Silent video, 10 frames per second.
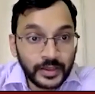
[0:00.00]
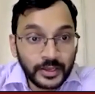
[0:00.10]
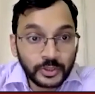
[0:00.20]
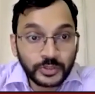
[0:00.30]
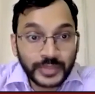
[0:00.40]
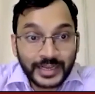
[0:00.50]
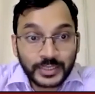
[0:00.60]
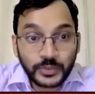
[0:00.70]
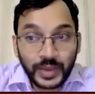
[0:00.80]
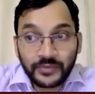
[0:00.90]
So that
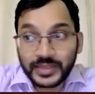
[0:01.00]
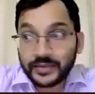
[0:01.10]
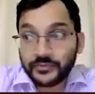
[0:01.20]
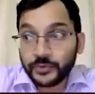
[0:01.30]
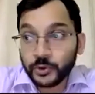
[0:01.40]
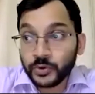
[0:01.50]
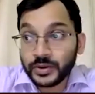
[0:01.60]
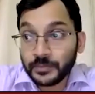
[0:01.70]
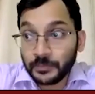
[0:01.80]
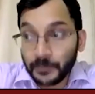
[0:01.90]
is why within a few
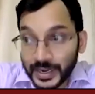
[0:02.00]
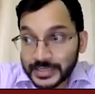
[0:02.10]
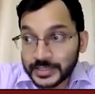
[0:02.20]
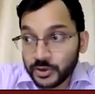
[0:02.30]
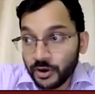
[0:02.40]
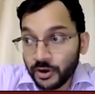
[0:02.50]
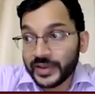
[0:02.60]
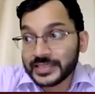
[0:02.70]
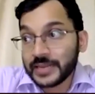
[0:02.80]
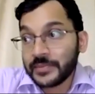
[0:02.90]
months of
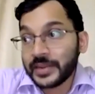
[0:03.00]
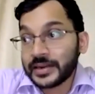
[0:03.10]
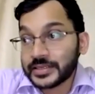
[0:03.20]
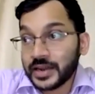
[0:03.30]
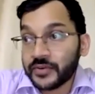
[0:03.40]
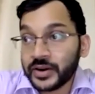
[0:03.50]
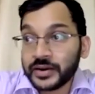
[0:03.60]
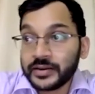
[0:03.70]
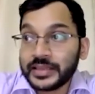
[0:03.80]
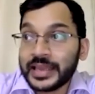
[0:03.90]
X-ray being
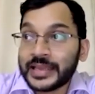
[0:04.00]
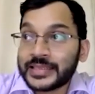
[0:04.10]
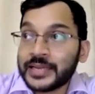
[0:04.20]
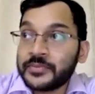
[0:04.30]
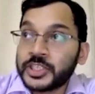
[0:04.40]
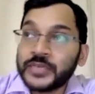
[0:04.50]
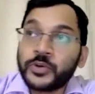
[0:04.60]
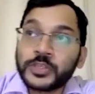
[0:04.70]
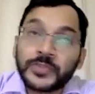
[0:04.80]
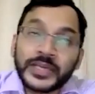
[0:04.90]
discovered, the X-ray machine
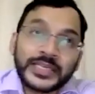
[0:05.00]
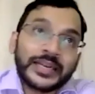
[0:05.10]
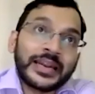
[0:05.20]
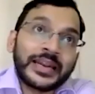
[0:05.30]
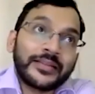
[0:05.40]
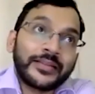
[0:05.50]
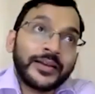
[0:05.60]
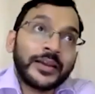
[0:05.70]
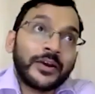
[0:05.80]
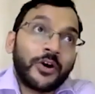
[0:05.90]
was present in
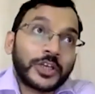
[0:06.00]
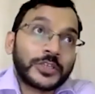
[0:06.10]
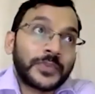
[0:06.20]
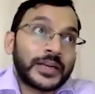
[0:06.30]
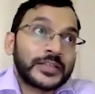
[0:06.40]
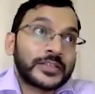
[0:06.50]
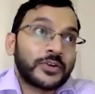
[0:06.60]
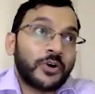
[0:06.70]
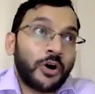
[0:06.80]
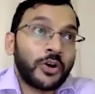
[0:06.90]
the
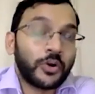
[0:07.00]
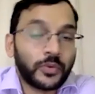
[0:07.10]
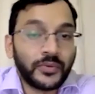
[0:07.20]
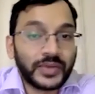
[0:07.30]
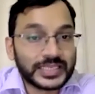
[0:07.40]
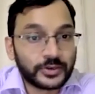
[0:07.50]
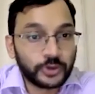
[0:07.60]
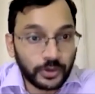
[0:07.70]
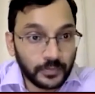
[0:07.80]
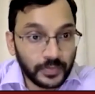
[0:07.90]
hospitals all over Western
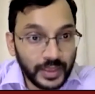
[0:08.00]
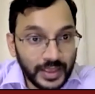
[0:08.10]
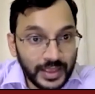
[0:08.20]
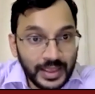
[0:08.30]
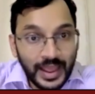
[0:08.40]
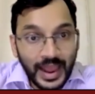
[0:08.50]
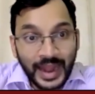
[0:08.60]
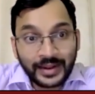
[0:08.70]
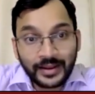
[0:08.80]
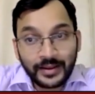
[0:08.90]
Europe.
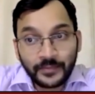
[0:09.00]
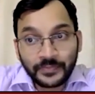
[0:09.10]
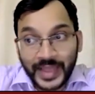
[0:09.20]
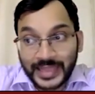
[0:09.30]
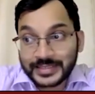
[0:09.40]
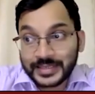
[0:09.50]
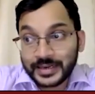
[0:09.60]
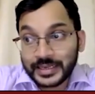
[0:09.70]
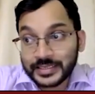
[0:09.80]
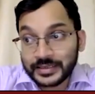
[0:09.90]
And that's
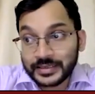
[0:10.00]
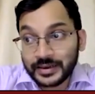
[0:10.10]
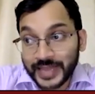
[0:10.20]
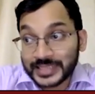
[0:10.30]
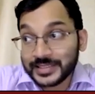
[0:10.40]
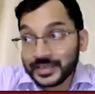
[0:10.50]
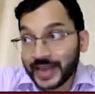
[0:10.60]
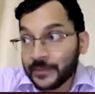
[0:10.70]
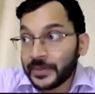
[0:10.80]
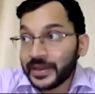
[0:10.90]
the that's the
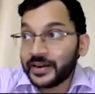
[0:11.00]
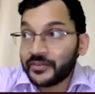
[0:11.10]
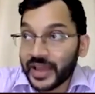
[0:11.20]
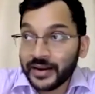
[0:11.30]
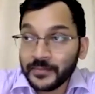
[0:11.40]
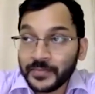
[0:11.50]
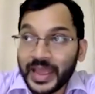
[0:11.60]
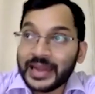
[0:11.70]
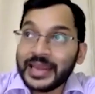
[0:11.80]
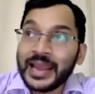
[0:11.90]
time period where
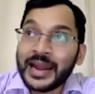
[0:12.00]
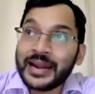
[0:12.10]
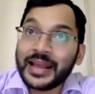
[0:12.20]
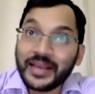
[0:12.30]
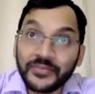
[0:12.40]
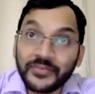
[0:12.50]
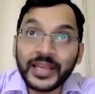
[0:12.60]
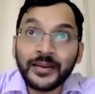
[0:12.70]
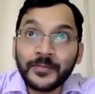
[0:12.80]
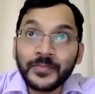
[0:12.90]
any and every